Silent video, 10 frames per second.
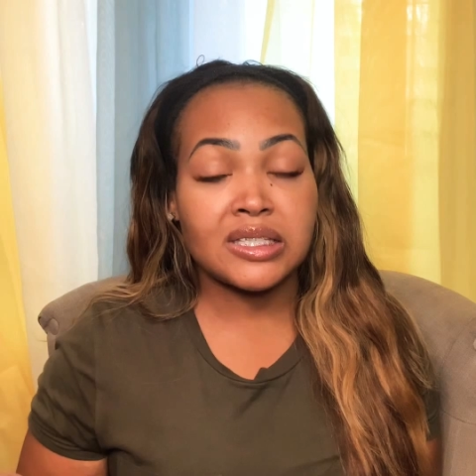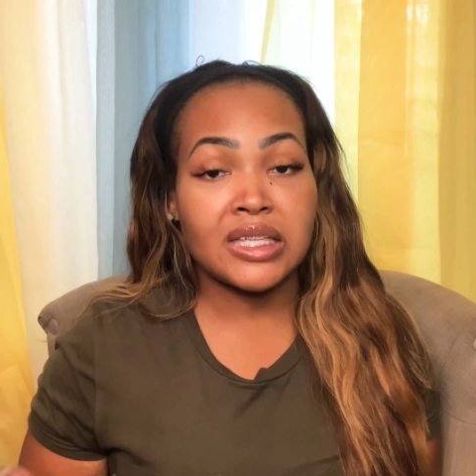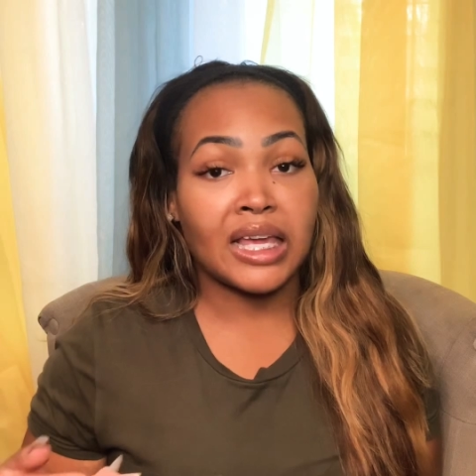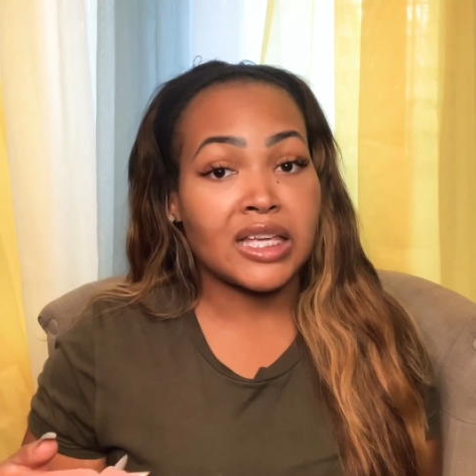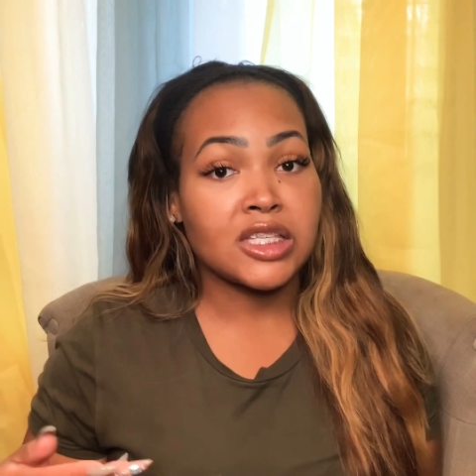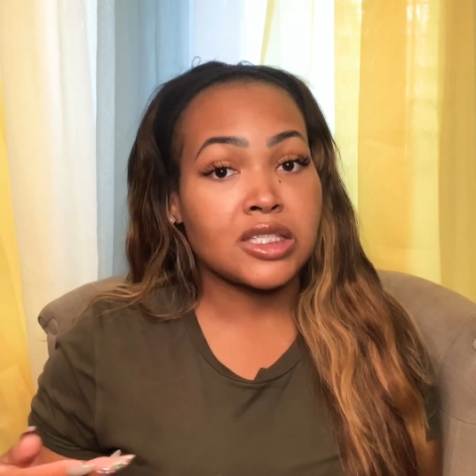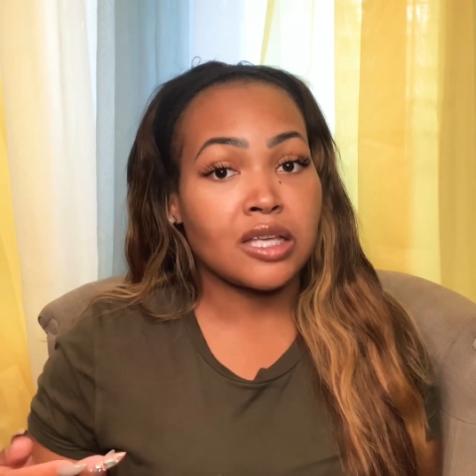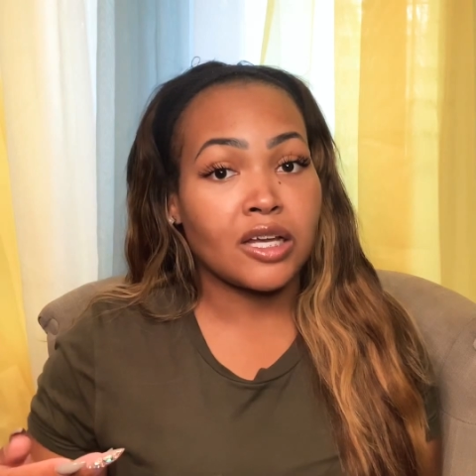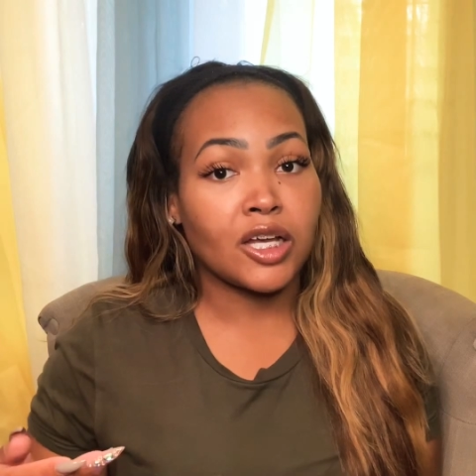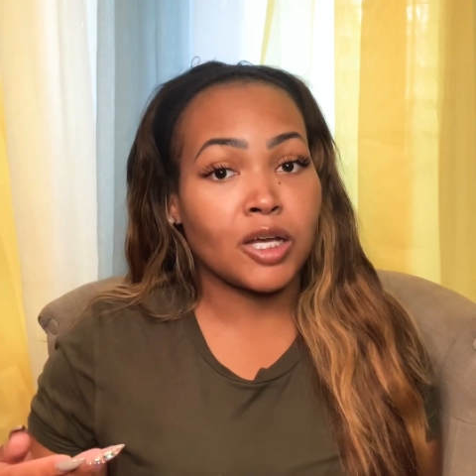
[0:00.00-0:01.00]
in
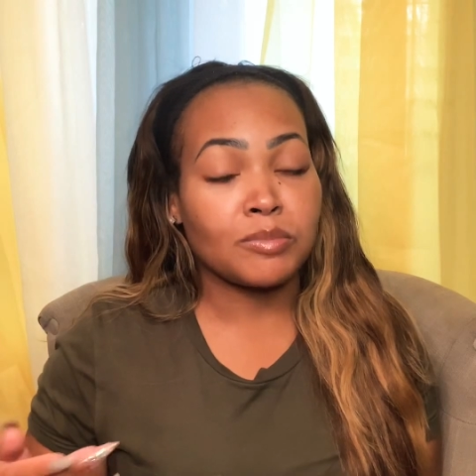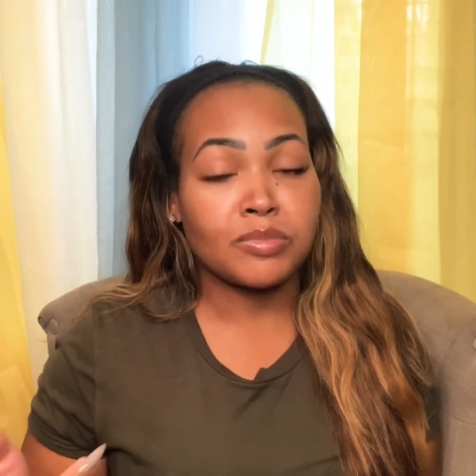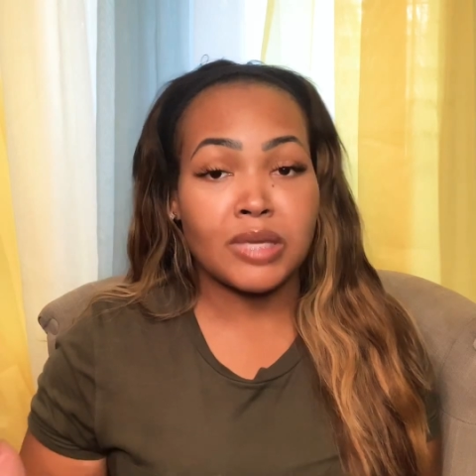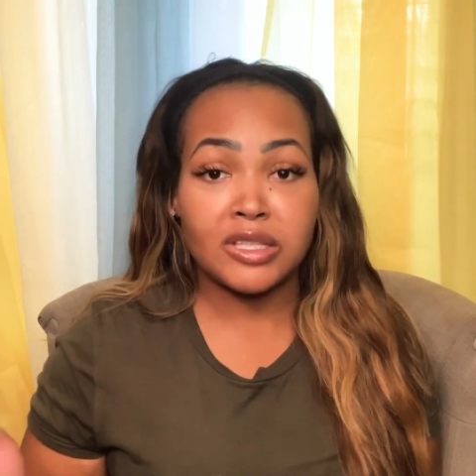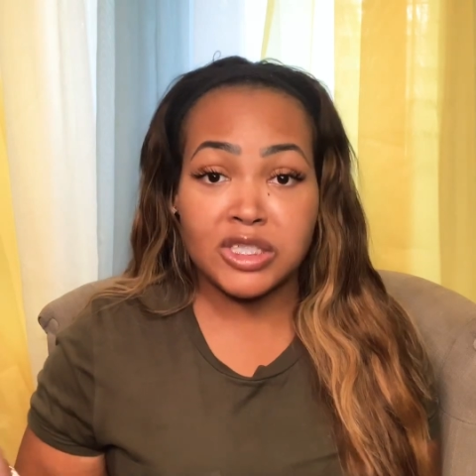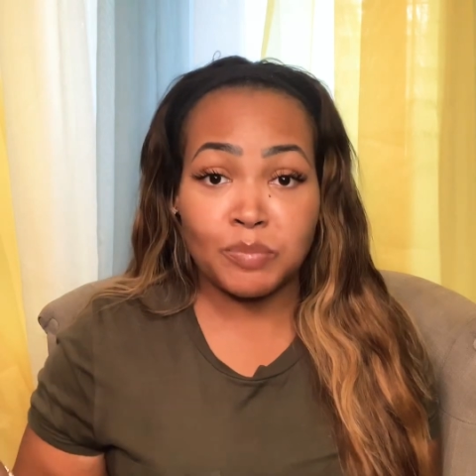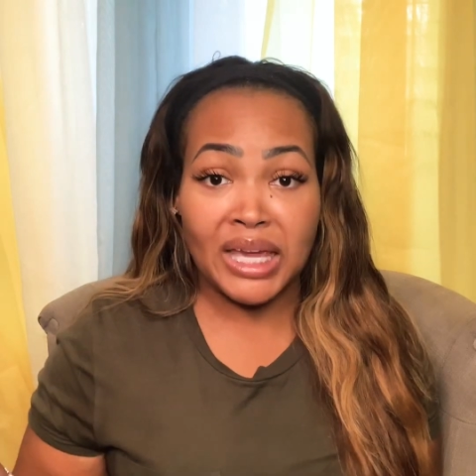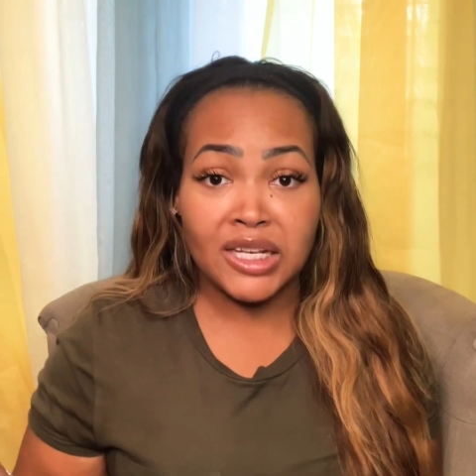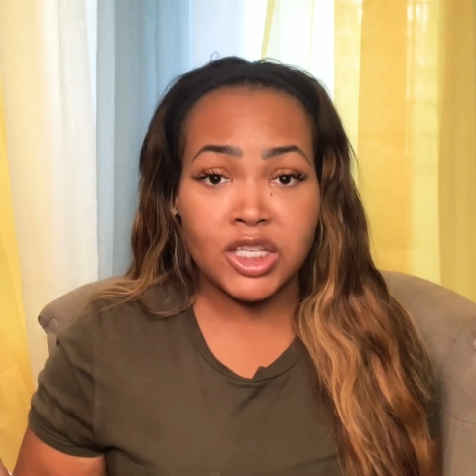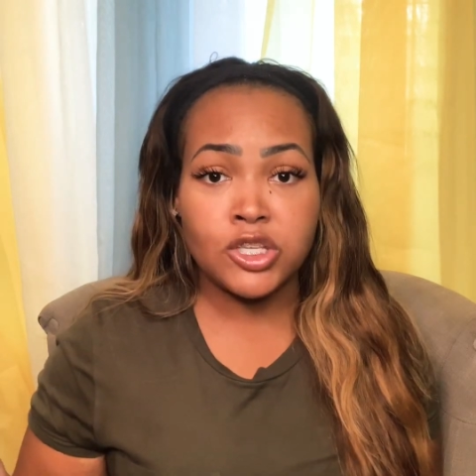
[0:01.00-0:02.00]

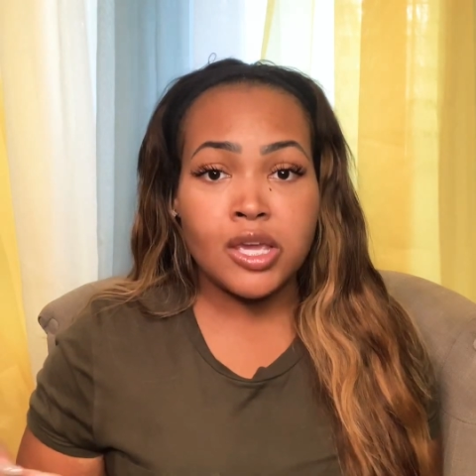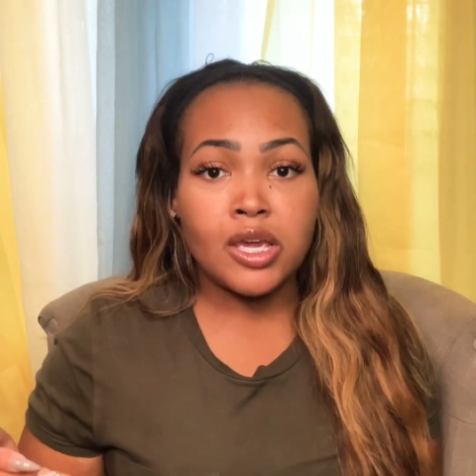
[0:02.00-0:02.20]
Spanish